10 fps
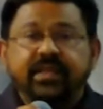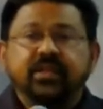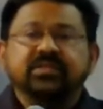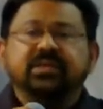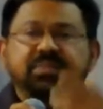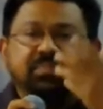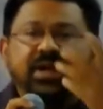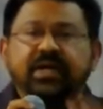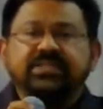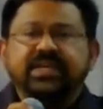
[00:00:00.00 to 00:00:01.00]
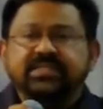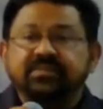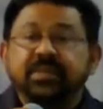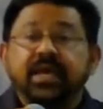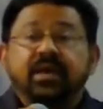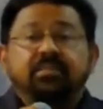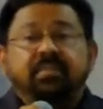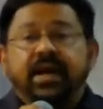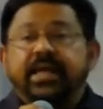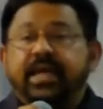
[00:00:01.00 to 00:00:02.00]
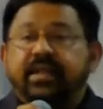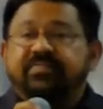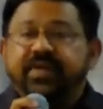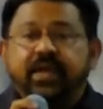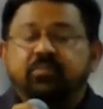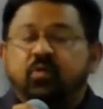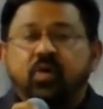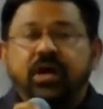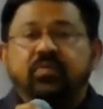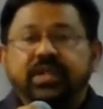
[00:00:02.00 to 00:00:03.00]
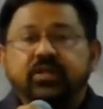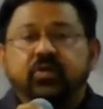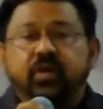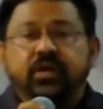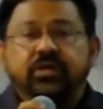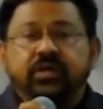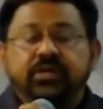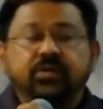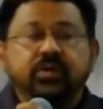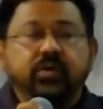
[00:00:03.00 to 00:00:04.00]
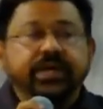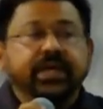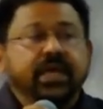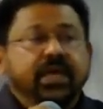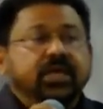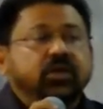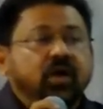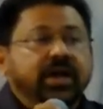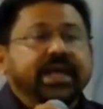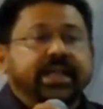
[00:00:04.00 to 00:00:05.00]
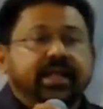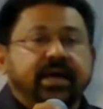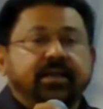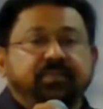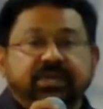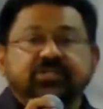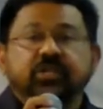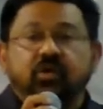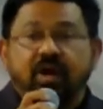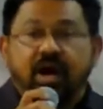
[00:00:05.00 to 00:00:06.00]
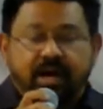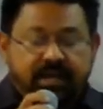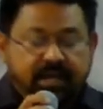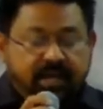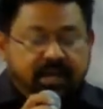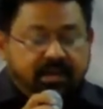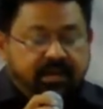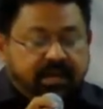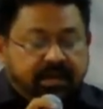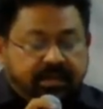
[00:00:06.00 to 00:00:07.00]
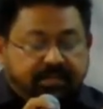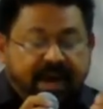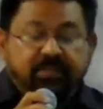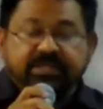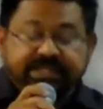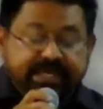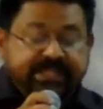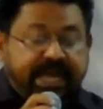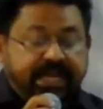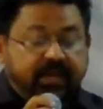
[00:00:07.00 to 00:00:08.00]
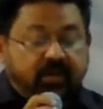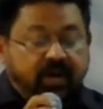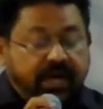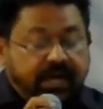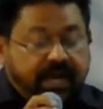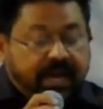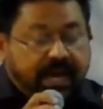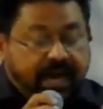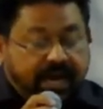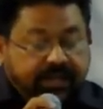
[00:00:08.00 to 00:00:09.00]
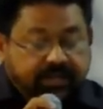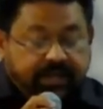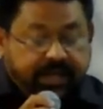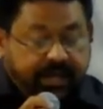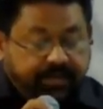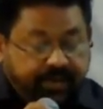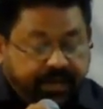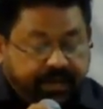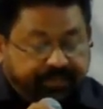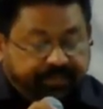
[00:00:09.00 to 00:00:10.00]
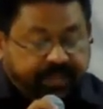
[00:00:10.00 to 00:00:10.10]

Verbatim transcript: you know some people are chasing money and fame or whatever you, you you're doing you don't get that peace in your heart the bible says that you know uh, yeah, um,